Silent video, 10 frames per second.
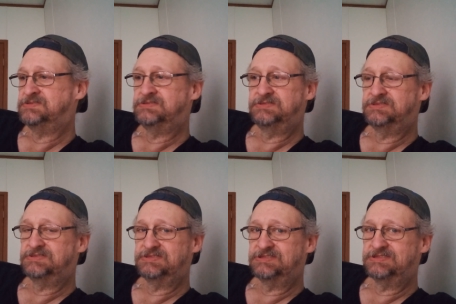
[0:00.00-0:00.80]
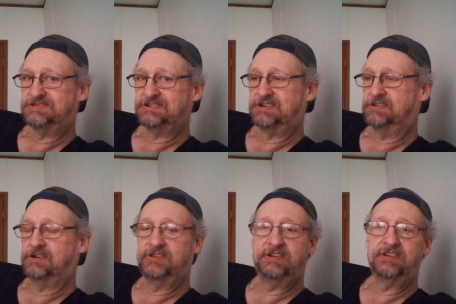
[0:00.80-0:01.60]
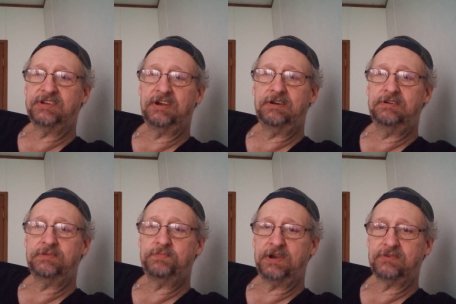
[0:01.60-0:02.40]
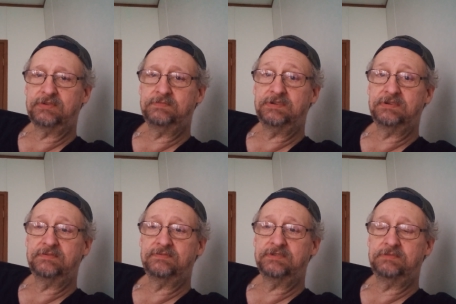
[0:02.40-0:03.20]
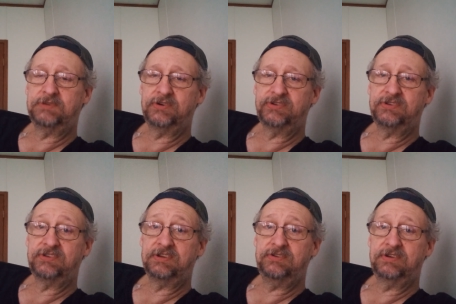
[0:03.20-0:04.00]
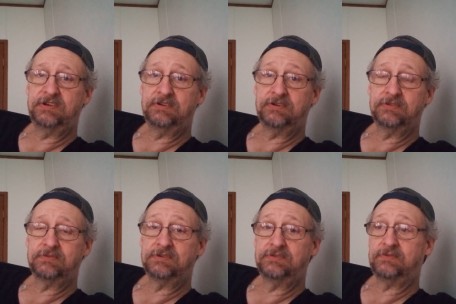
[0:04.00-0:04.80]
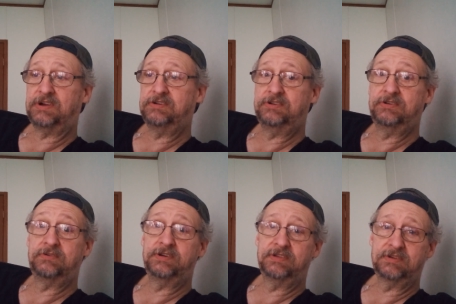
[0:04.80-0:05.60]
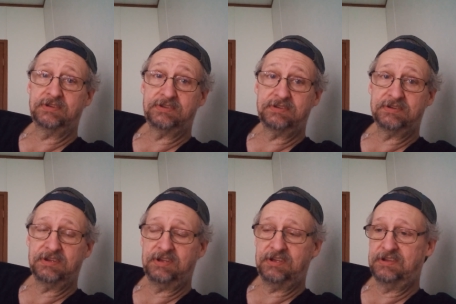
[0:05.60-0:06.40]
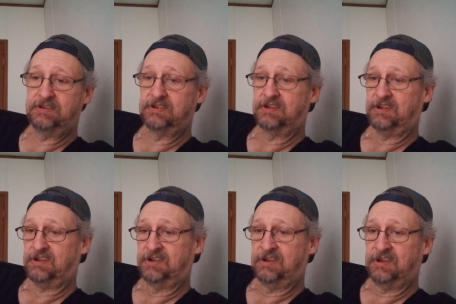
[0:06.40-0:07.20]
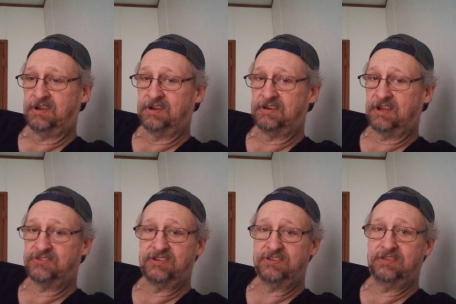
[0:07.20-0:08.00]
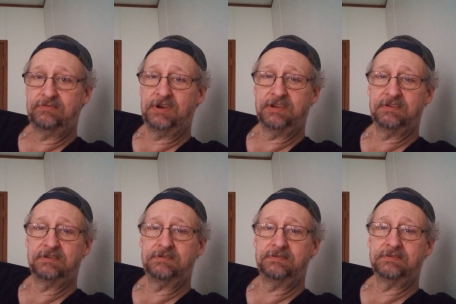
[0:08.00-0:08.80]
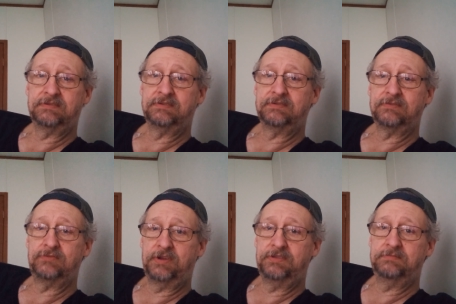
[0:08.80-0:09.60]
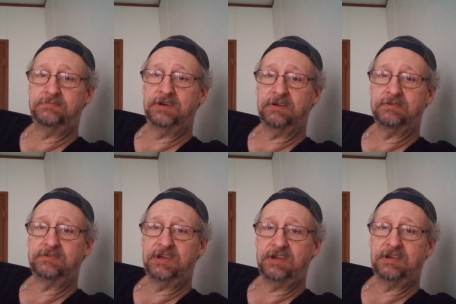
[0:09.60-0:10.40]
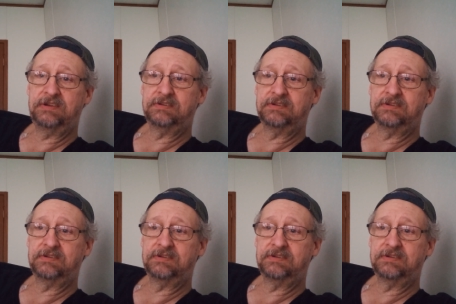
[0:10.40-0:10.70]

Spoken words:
There's an entire spectrum of emotions that you can go through while you're doing this, and not just the regular run of the mill day kind of thing.